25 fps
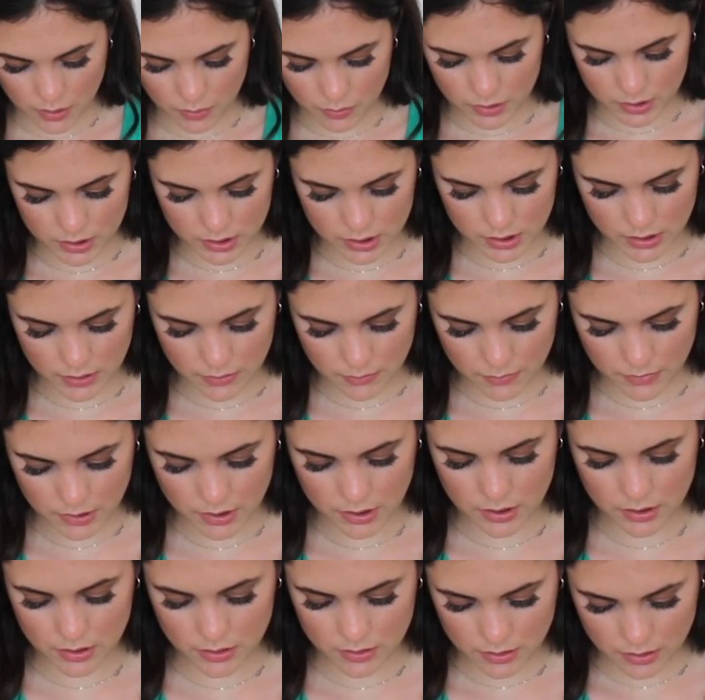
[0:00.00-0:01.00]
I want some
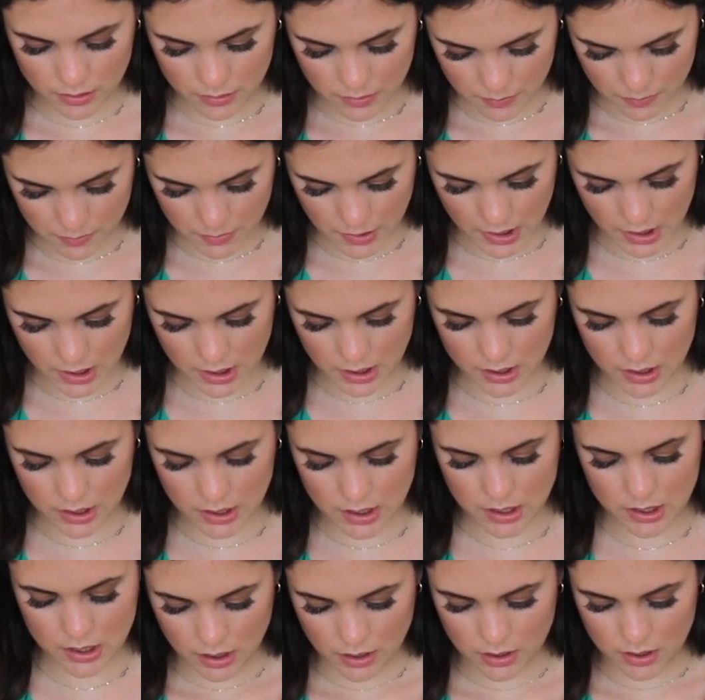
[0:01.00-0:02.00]

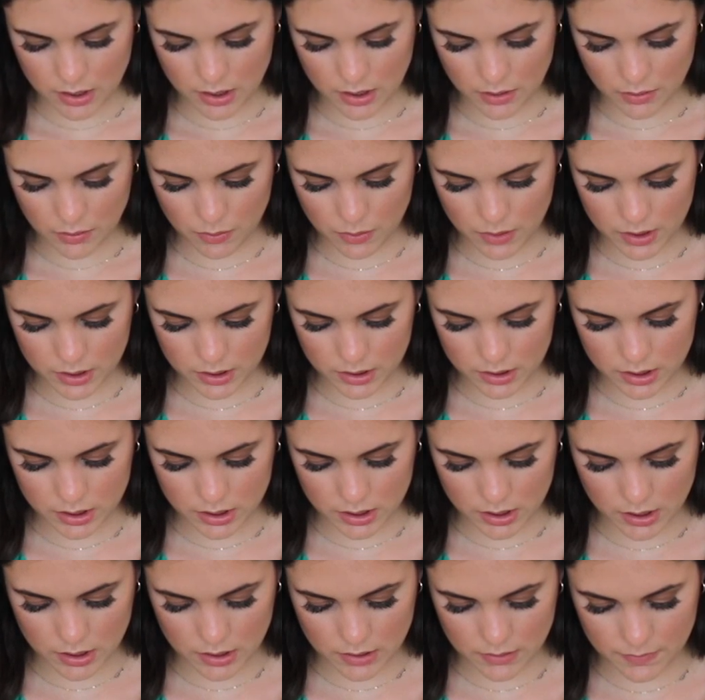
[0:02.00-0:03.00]
bacon and I want
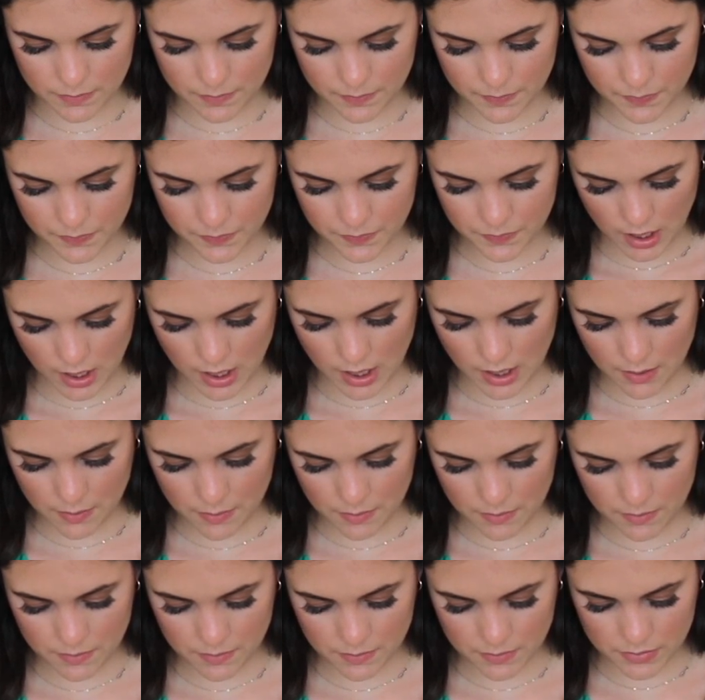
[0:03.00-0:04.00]
some
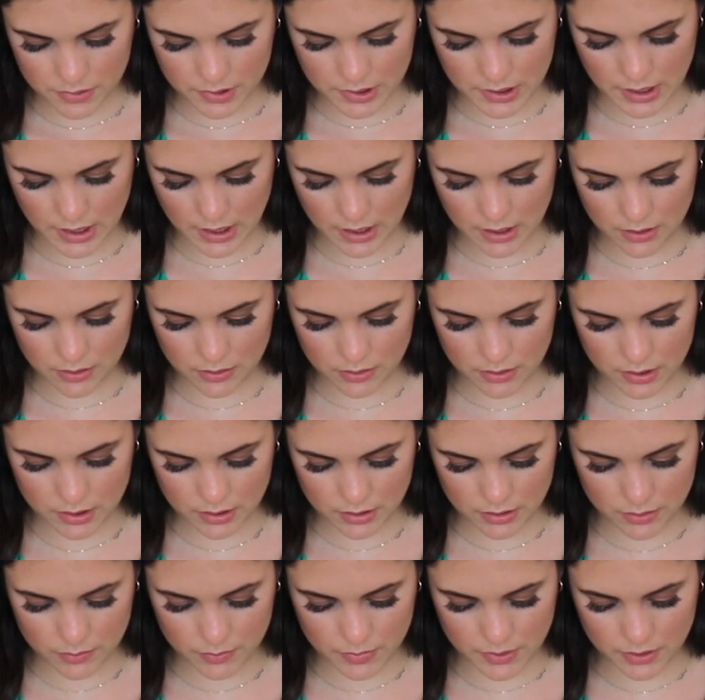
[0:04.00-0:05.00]
ham, potato, a
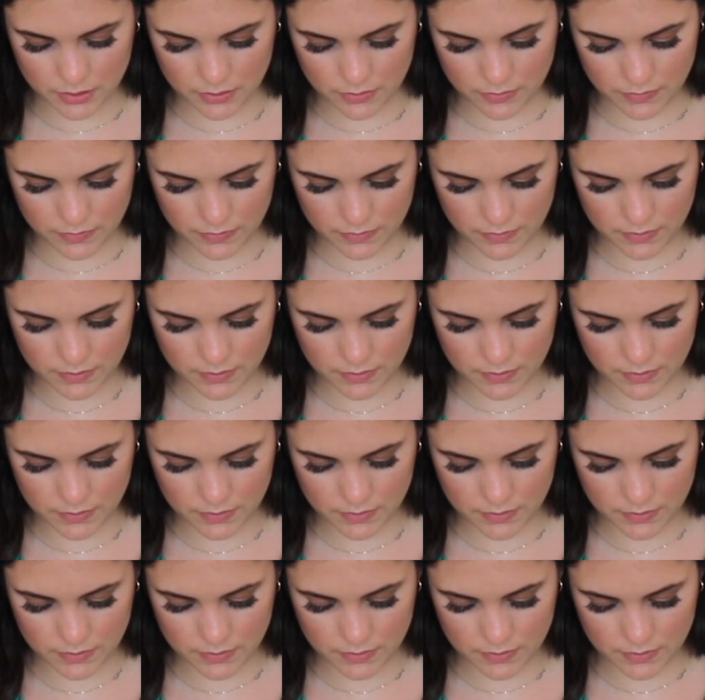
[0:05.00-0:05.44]
little bit of